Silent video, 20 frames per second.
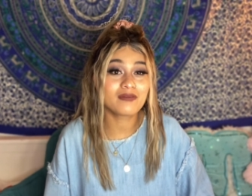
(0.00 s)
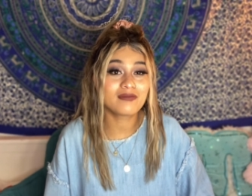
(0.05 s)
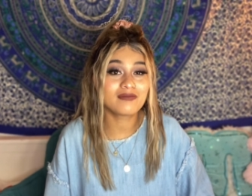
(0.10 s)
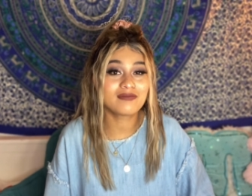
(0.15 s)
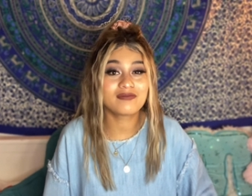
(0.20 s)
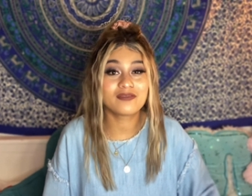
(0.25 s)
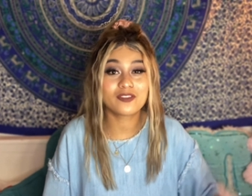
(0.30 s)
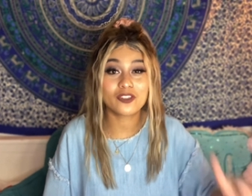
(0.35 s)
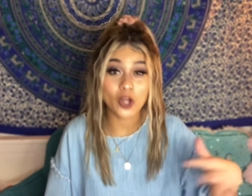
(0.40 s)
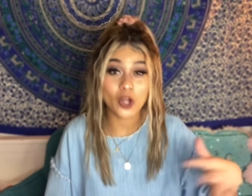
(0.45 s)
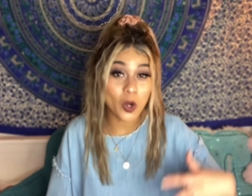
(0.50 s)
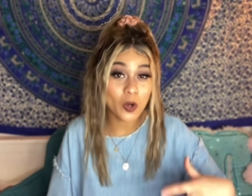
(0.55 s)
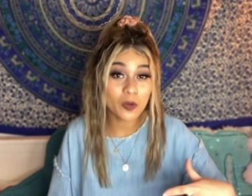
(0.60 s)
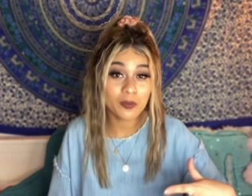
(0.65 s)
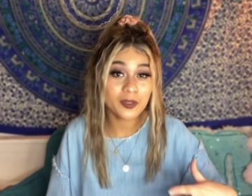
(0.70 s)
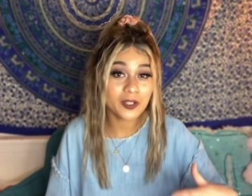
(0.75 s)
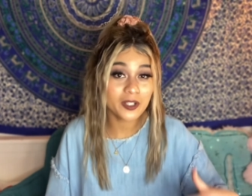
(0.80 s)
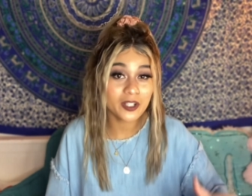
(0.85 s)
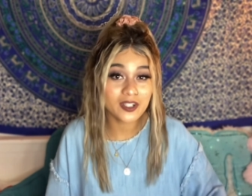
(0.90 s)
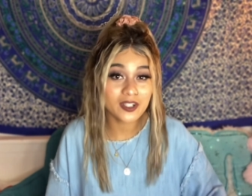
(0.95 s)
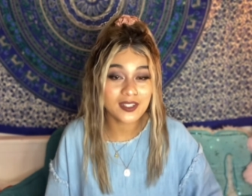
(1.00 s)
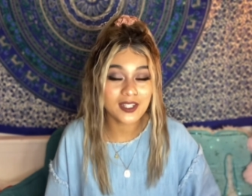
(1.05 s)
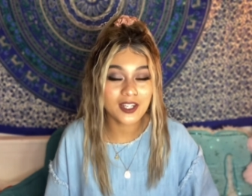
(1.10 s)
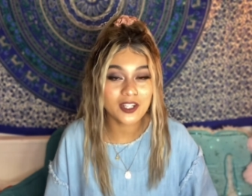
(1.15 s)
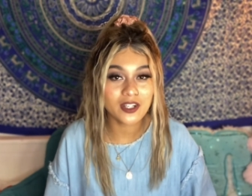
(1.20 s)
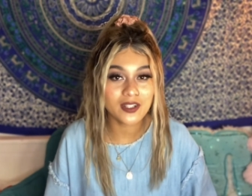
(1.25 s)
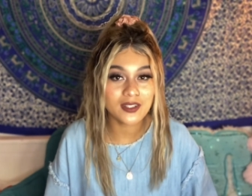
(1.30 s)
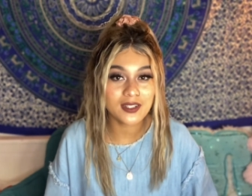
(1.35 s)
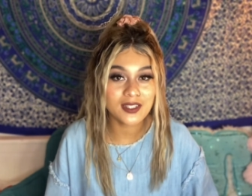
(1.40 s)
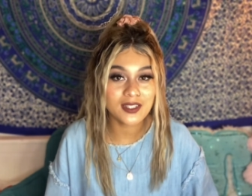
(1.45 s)
don't put your sage
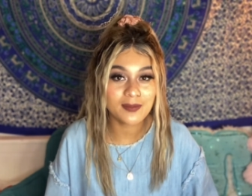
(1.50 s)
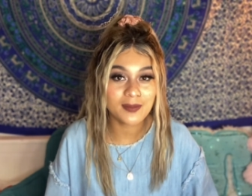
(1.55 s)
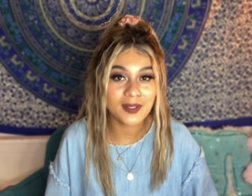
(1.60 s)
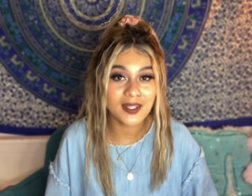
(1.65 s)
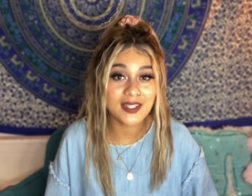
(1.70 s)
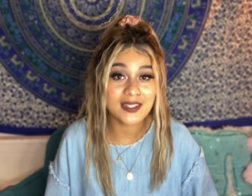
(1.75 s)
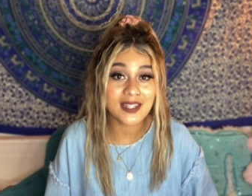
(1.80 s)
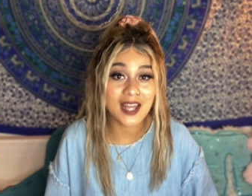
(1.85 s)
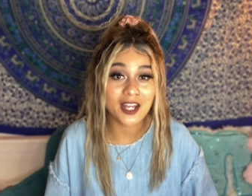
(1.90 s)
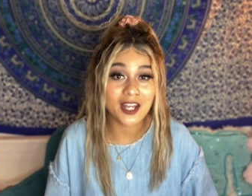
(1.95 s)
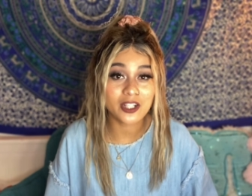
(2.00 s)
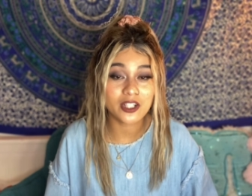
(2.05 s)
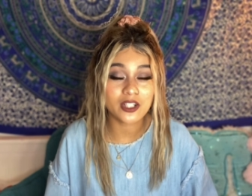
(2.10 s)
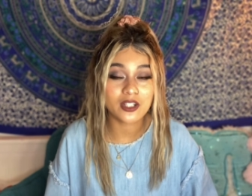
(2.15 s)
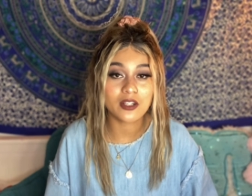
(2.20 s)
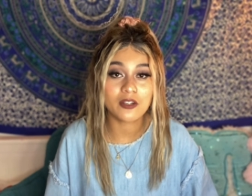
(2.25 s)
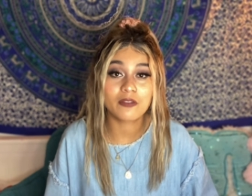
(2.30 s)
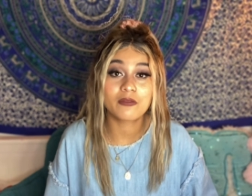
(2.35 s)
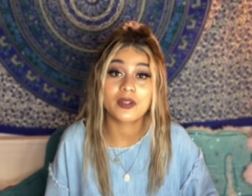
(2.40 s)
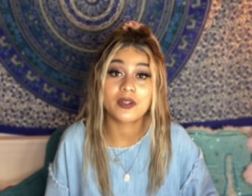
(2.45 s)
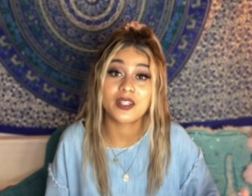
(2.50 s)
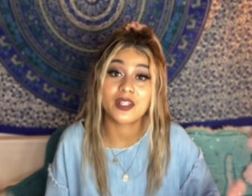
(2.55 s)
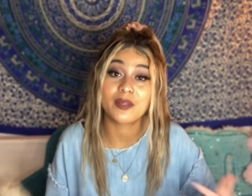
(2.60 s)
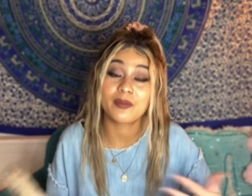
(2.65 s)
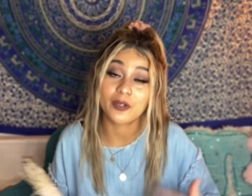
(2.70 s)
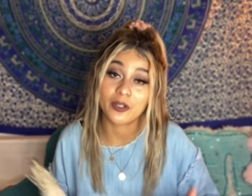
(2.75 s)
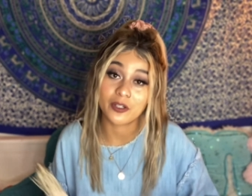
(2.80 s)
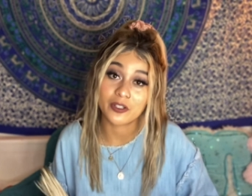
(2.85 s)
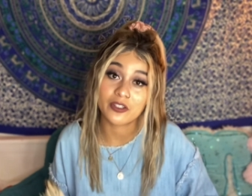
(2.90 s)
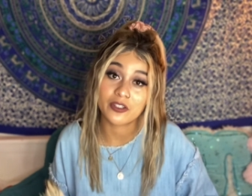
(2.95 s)
on display. It's actually a really
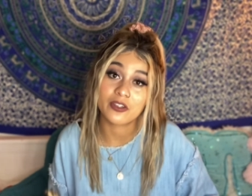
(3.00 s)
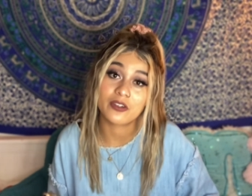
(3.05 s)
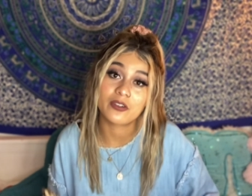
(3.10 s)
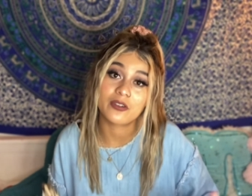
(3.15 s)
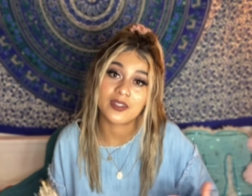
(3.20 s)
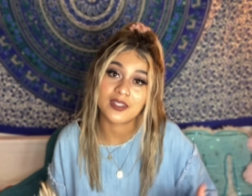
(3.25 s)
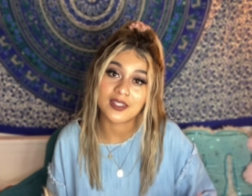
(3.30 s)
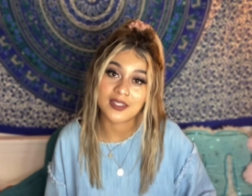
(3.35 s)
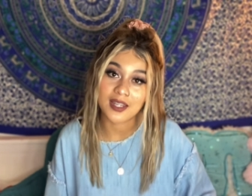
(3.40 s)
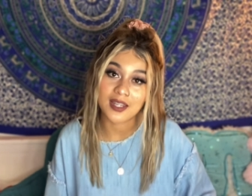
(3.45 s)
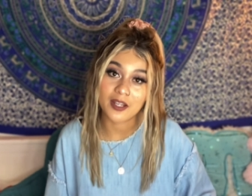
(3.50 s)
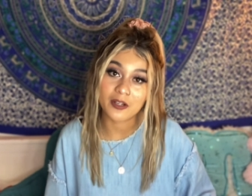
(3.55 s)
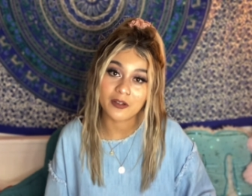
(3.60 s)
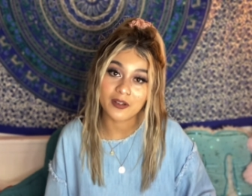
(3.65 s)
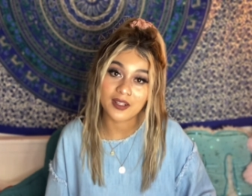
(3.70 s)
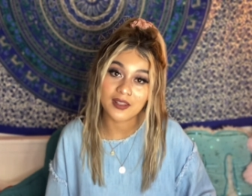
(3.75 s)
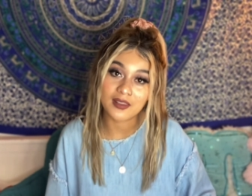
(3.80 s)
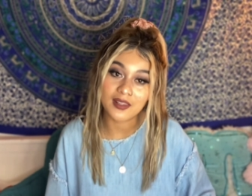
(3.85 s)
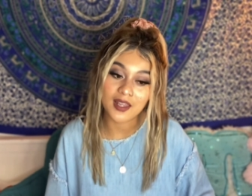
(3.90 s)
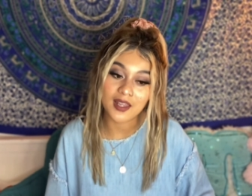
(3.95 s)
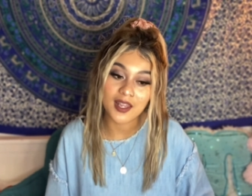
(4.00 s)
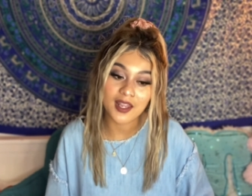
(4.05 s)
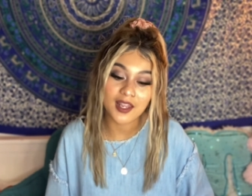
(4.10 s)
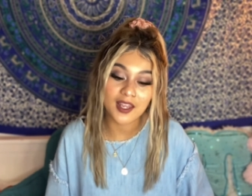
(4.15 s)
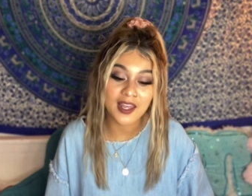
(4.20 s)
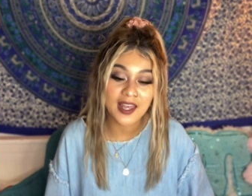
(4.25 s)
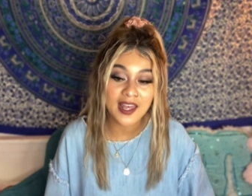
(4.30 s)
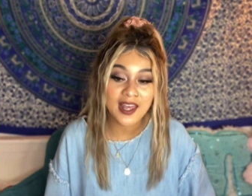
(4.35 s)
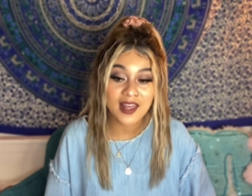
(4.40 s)
personal and sacred thing.